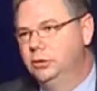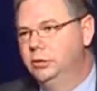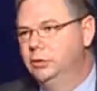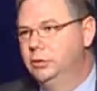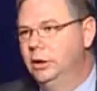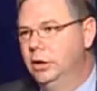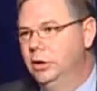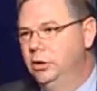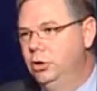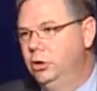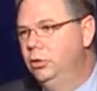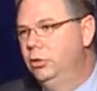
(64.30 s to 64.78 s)
so
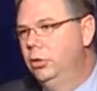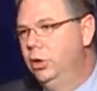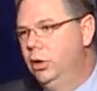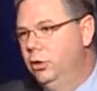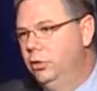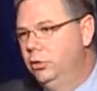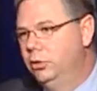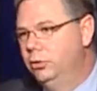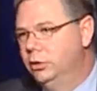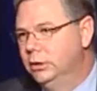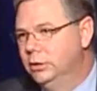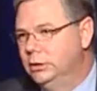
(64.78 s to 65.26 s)
that you
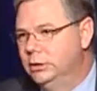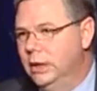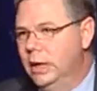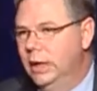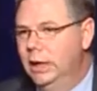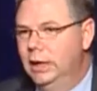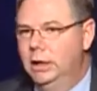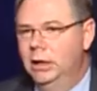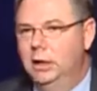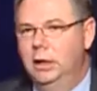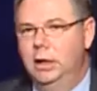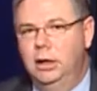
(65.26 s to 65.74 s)
own the
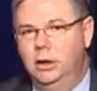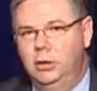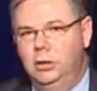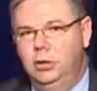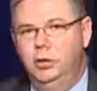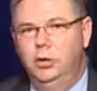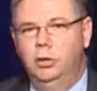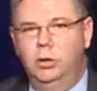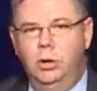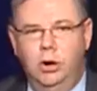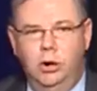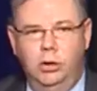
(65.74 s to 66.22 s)
data and
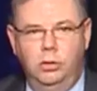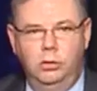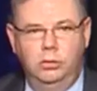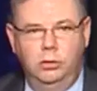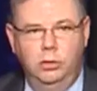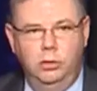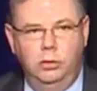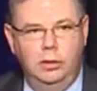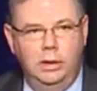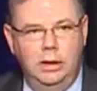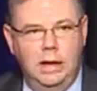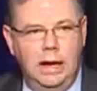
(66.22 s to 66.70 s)
you
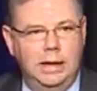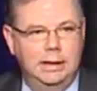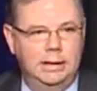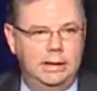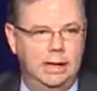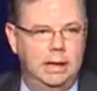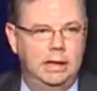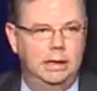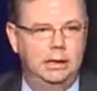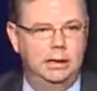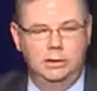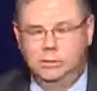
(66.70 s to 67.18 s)
own the
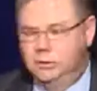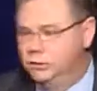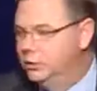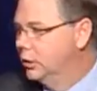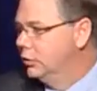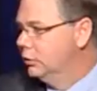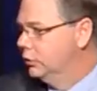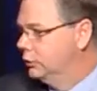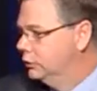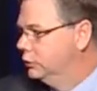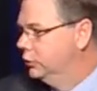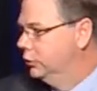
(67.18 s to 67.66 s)
identities
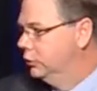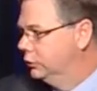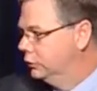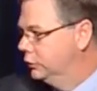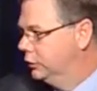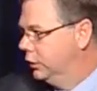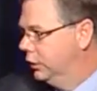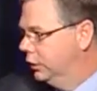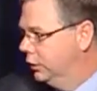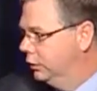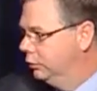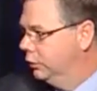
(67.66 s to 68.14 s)
that are
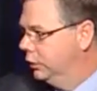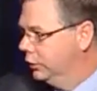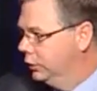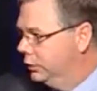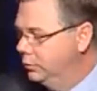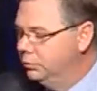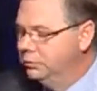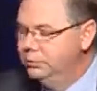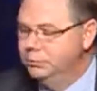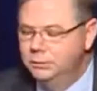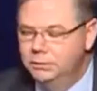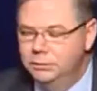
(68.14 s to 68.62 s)
associated with
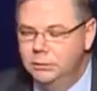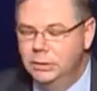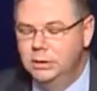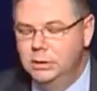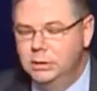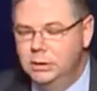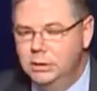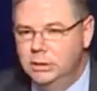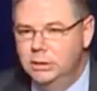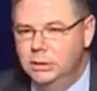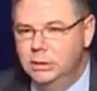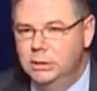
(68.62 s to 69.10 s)
them.
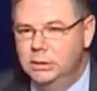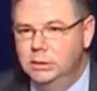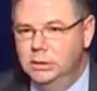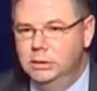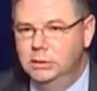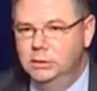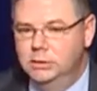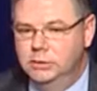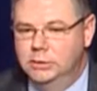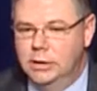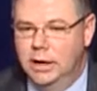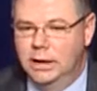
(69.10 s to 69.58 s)

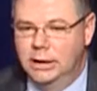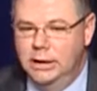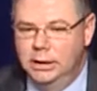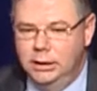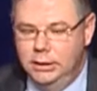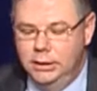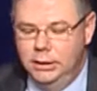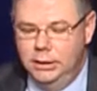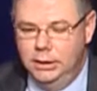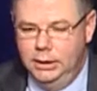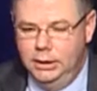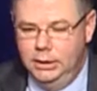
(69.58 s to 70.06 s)

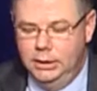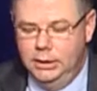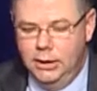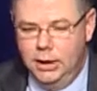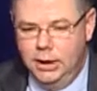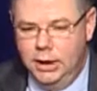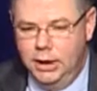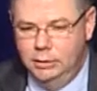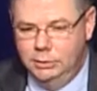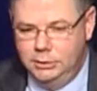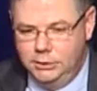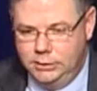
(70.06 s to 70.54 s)
Secondly,
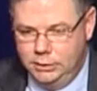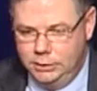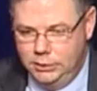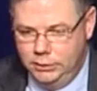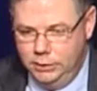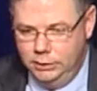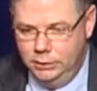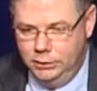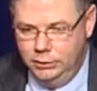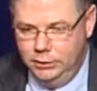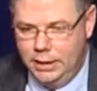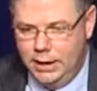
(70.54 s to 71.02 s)
I would tell
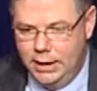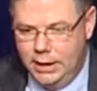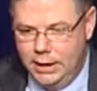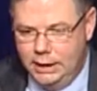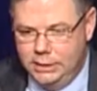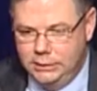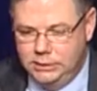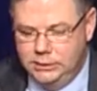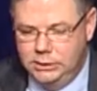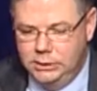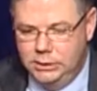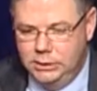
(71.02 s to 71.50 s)
you
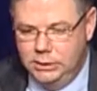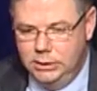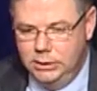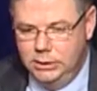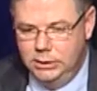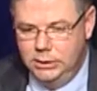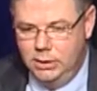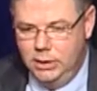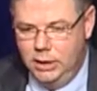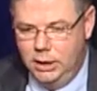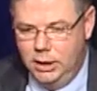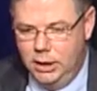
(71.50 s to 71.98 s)
that
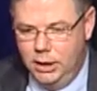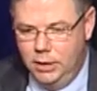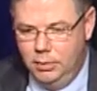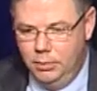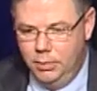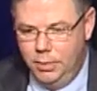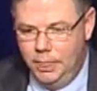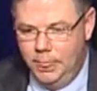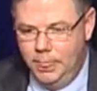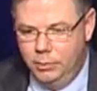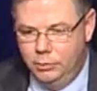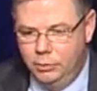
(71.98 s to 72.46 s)

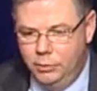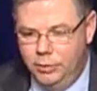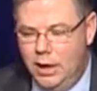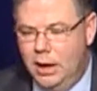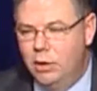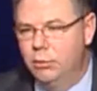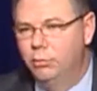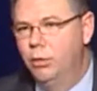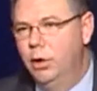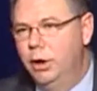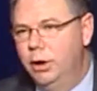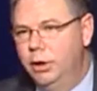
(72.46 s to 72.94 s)

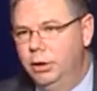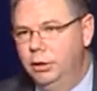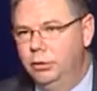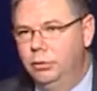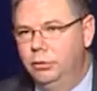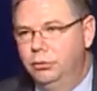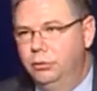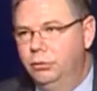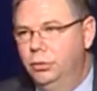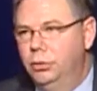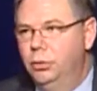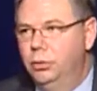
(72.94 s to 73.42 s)
without running
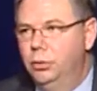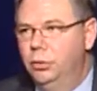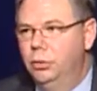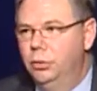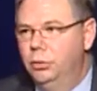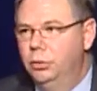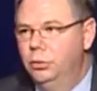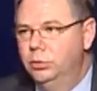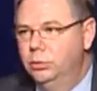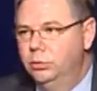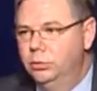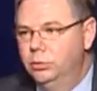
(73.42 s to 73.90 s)

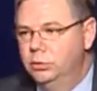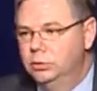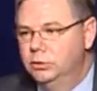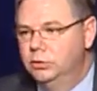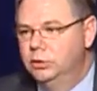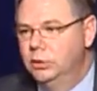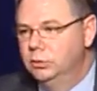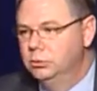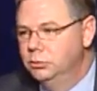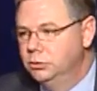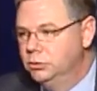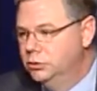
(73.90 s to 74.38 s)
through
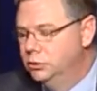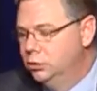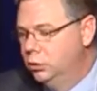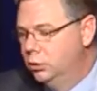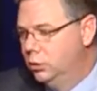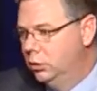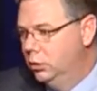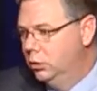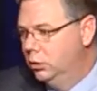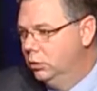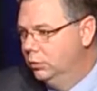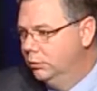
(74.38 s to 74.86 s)
some
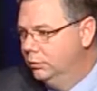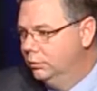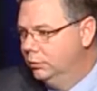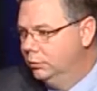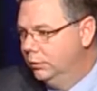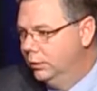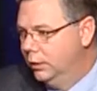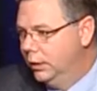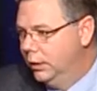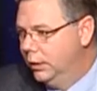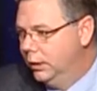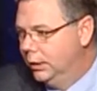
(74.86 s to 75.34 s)
sort
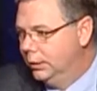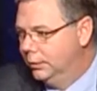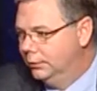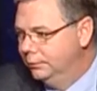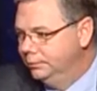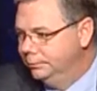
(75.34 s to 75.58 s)
of